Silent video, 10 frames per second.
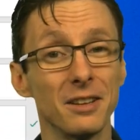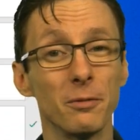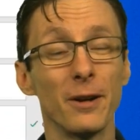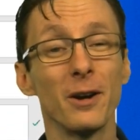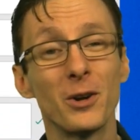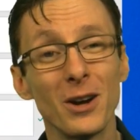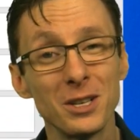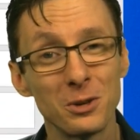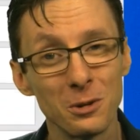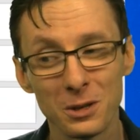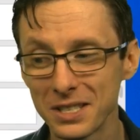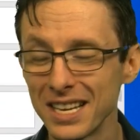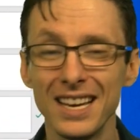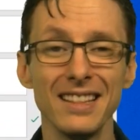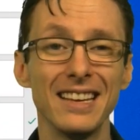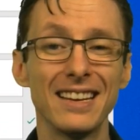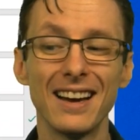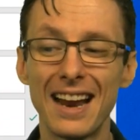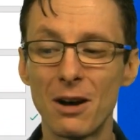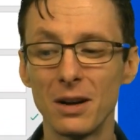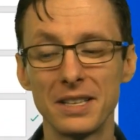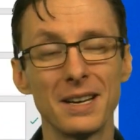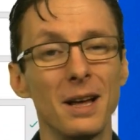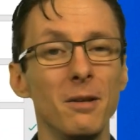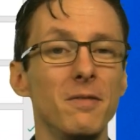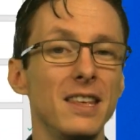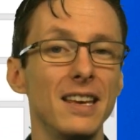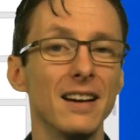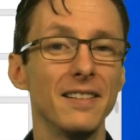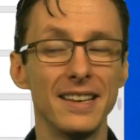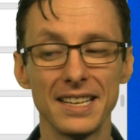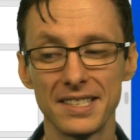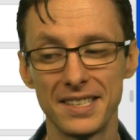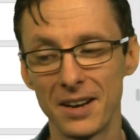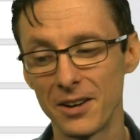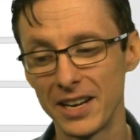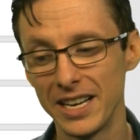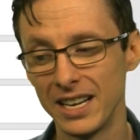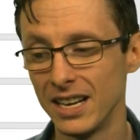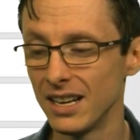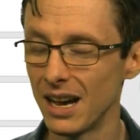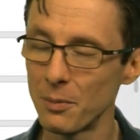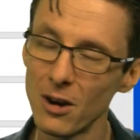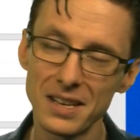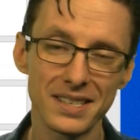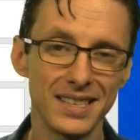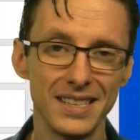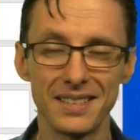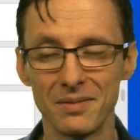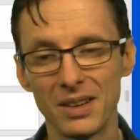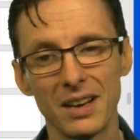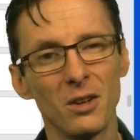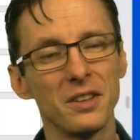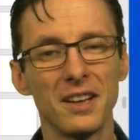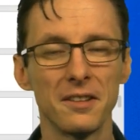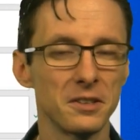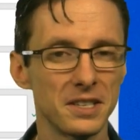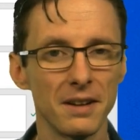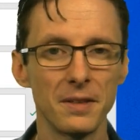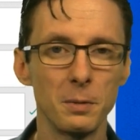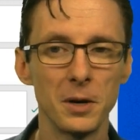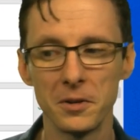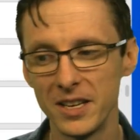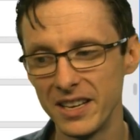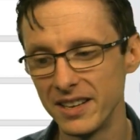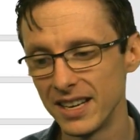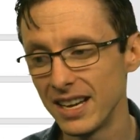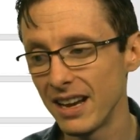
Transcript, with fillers: They're very great tools. They cut out a ton of the unnecessary uh, processes and, and all the other stuff that we all need